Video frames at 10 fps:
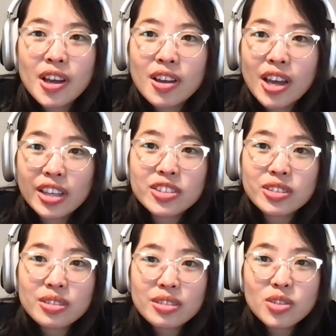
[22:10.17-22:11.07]
I guess,
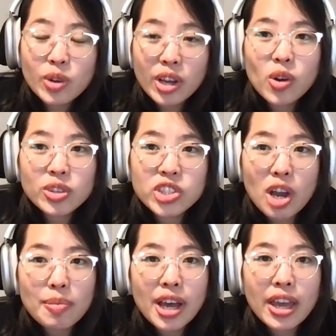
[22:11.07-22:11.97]
quote unquote job
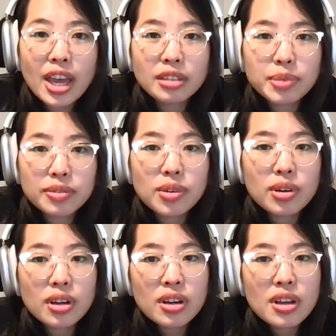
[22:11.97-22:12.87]
I had before.